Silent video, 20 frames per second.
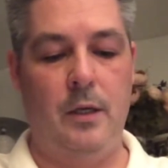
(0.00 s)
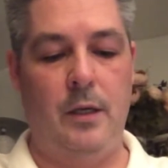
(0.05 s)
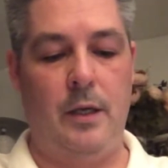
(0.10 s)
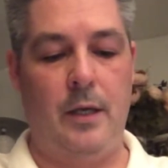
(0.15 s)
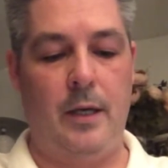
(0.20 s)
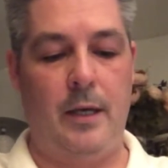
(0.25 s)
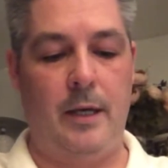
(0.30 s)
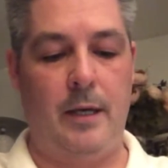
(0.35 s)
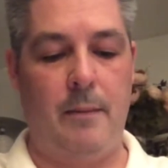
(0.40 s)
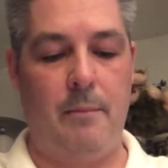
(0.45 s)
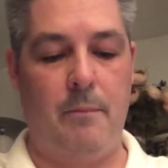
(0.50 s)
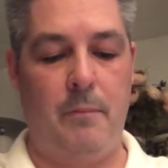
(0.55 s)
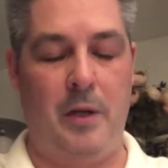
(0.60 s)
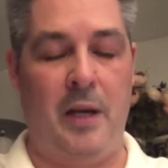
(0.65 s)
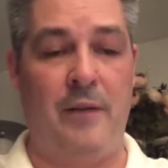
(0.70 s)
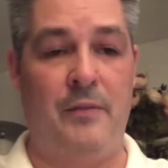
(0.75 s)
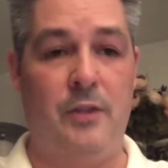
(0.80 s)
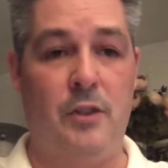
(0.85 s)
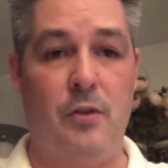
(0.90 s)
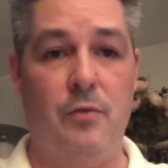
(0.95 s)
But you
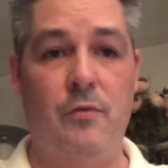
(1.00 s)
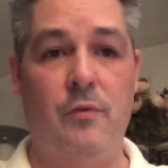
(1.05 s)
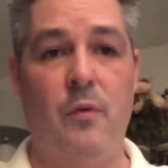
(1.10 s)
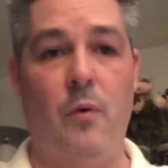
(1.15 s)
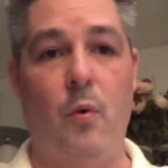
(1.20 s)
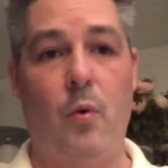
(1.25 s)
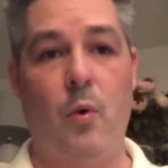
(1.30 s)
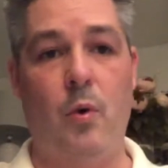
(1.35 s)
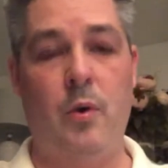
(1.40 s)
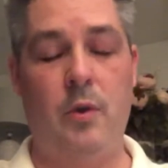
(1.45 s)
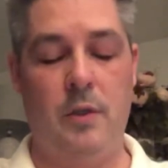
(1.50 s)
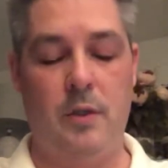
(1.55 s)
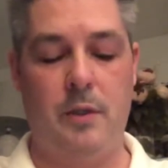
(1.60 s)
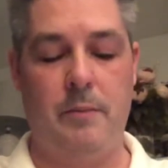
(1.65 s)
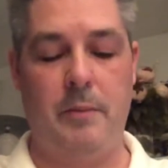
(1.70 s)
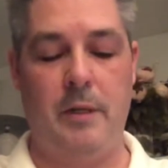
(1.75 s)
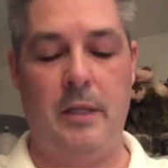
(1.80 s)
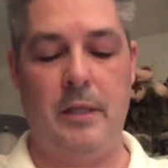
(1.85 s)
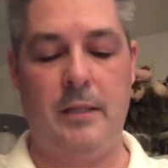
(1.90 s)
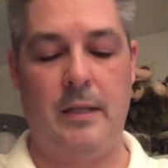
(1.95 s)
have to do 4 to
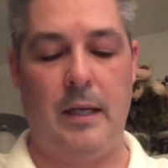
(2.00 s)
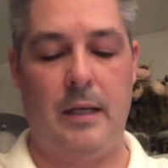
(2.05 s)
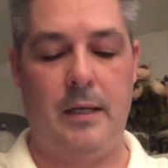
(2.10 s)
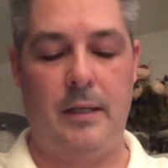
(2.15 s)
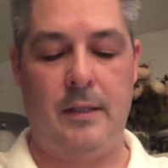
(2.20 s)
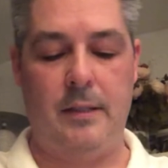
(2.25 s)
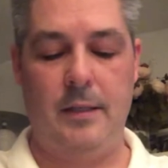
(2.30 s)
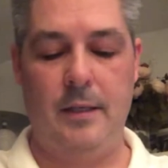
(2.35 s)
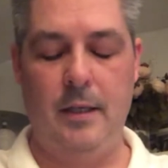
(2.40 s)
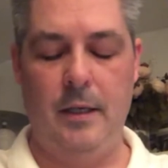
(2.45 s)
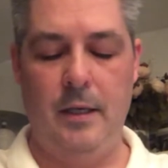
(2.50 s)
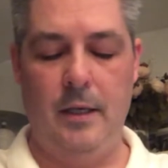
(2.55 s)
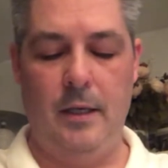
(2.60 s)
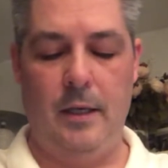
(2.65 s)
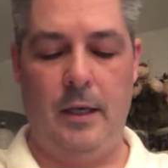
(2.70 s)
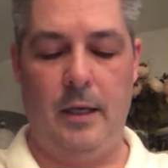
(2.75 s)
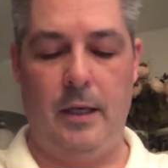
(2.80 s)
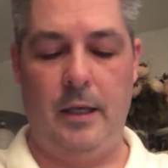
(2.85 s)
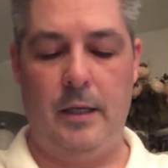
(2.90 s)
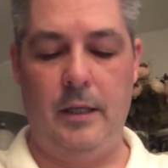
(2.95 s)
be in the stand-ins,
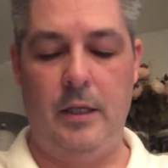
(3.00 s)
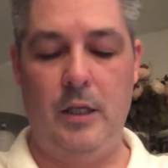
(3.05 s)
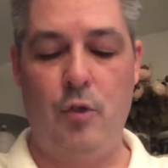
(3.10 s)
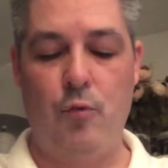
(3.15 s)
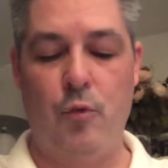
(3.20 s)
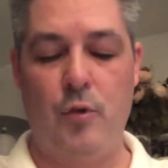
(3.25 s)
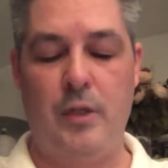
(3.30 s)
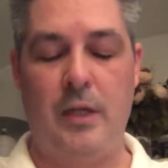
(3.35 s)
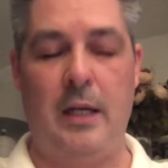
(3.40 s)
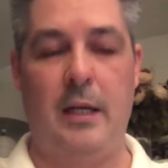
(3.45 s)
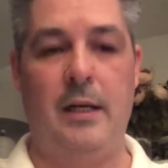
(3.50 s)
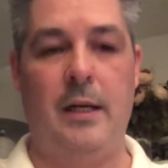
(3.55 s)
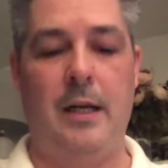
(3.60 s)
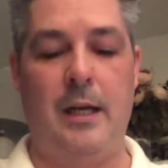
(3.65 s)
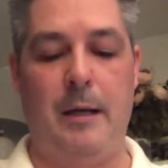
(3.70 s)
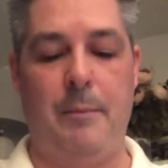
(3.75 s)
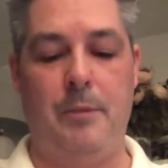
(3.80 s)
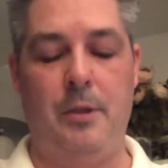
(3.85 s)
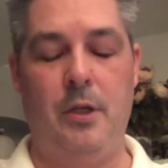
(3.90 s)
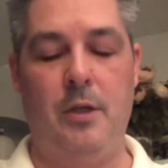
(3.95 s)
and each run's
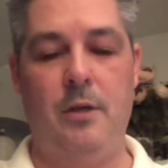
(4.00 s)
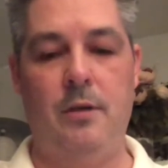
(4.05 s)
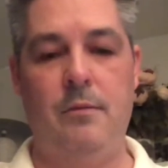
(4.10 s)
handicapped.